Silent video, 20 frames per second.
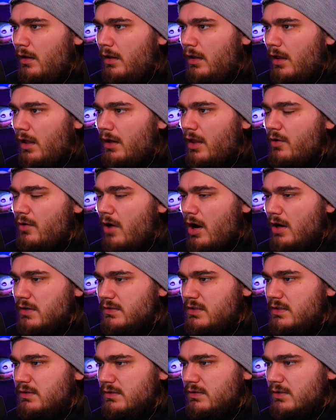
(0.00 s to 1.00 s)
Another
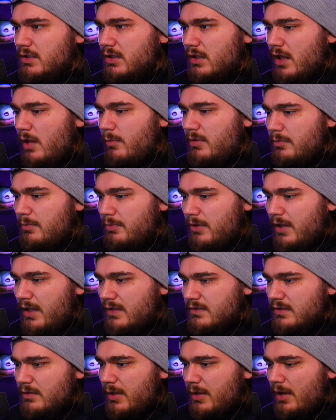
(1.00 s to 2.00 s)
Arceus is going to come into play.
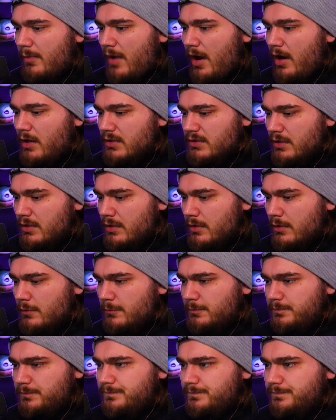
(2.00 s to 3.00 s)
It's going to become our
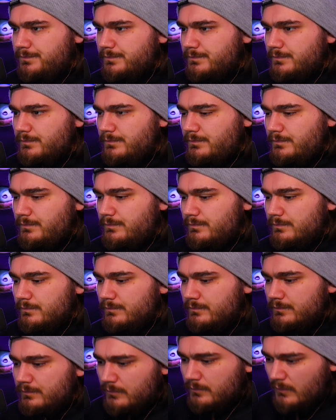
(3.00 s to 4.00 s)
turn.
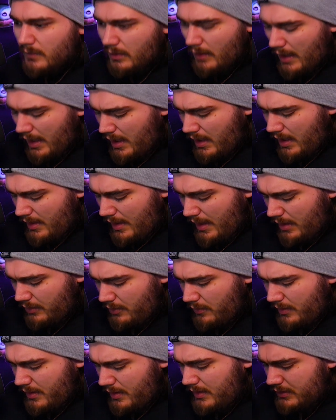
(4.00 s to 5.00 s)
I'll
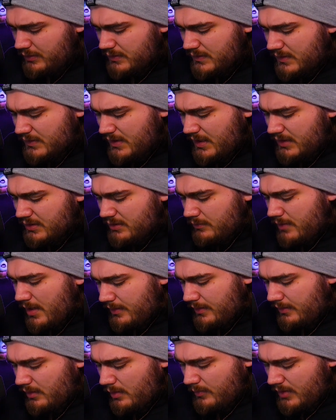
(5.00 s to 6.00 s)
go ahead and just attach the
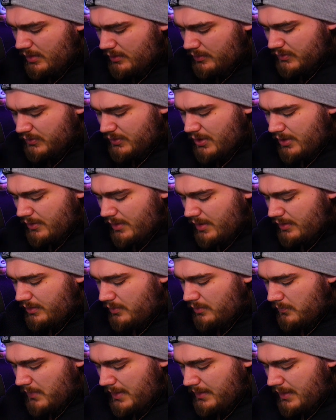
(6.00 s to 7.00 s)
Rocky Helmet onto the Darkrai
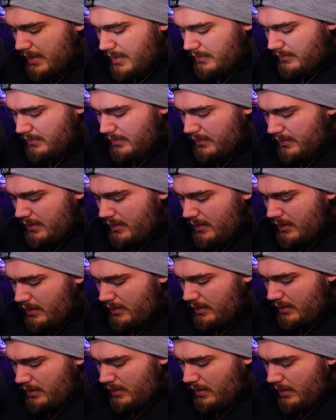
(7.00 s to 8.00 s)
here. Why not?
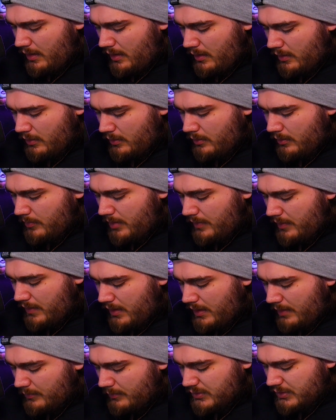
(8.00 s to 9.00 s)
And
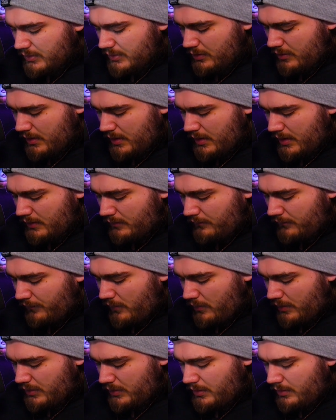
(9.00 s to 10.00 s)
then I'm just going to go ahead and
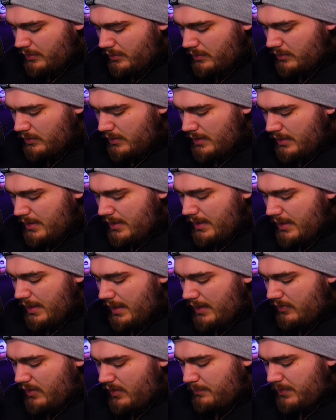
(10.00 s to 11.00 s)
Frogadier.
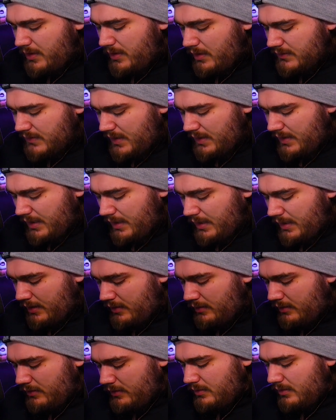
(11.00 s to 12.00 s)
And then because I
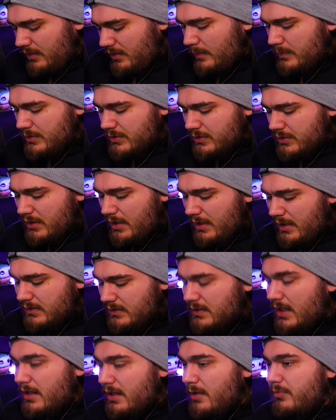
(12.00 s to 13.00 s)
can, I'm just going to
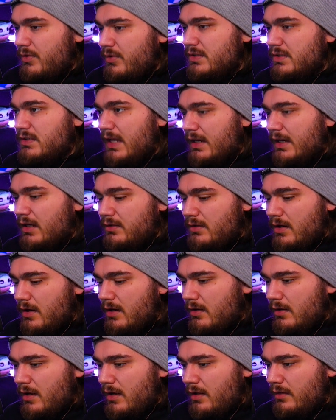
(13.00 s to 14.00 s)
set up the second
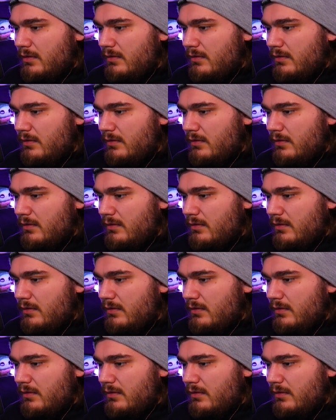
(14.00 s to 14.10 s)
Darkrai.